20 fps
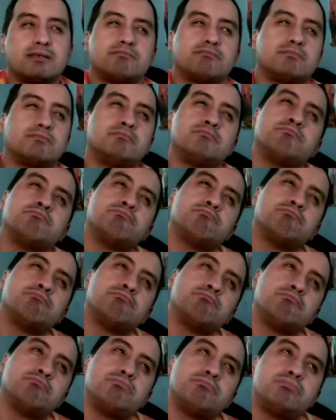
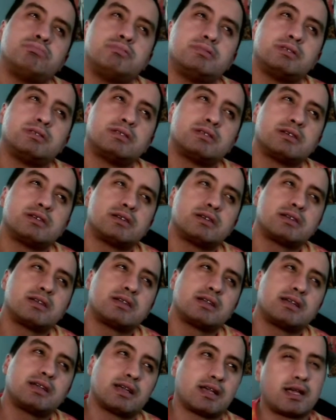
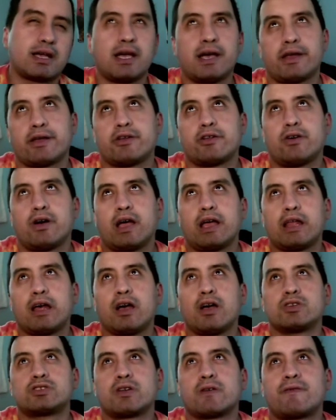I don't know. I
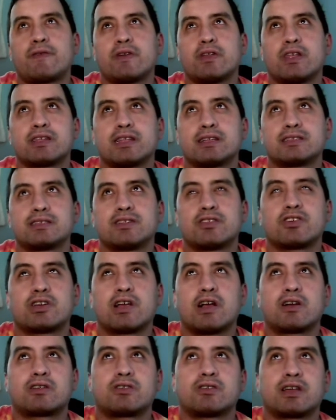also feel like that's another
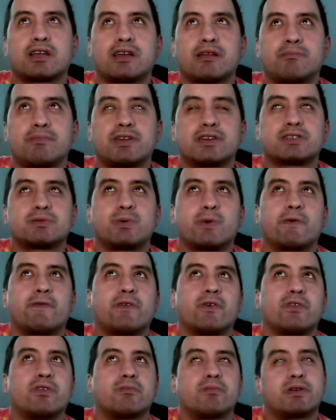character that can be explored
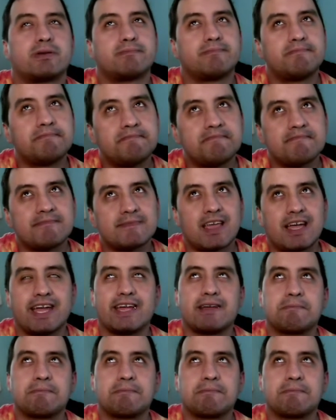further, but hey.